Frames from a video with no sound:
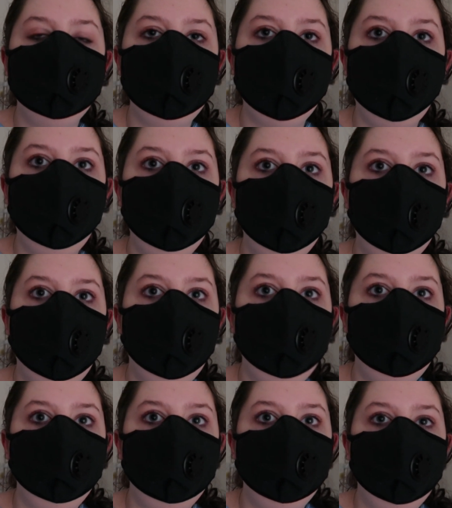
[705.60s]
so
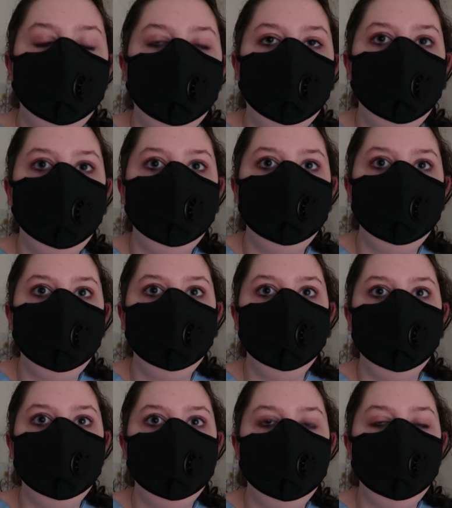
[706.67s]
I'm
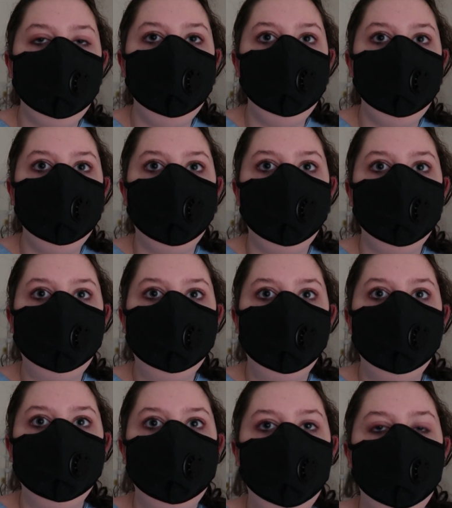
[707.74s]
in the
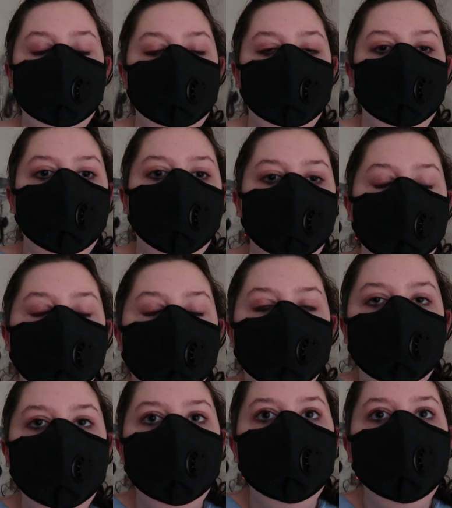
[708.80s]
hospital at the
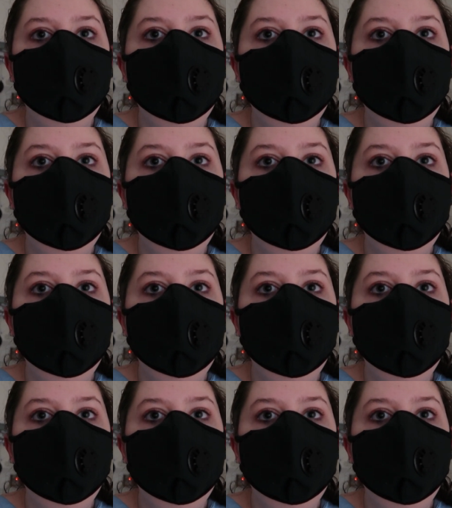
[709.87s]
moment.